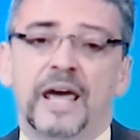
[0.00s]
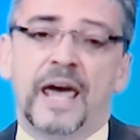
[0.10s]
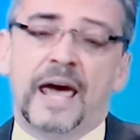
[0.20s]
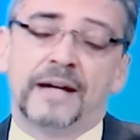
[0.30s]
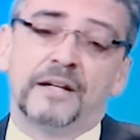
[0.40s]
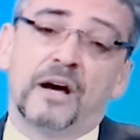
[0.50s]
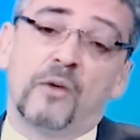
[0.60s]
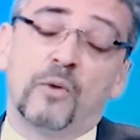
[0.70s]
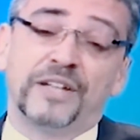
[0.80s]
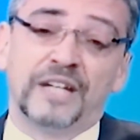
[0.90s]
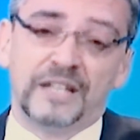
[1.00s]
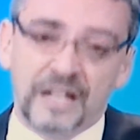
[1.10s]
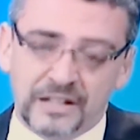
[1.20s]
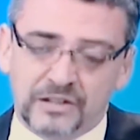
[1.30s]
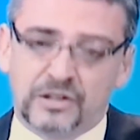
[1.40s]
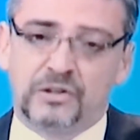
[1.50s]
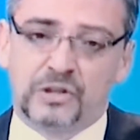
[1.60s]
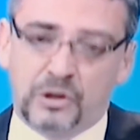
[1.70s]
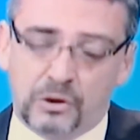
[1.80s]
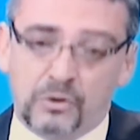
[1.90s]
And what he needed to
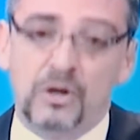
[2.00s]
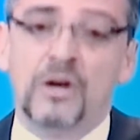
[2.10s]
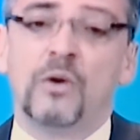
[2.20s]
do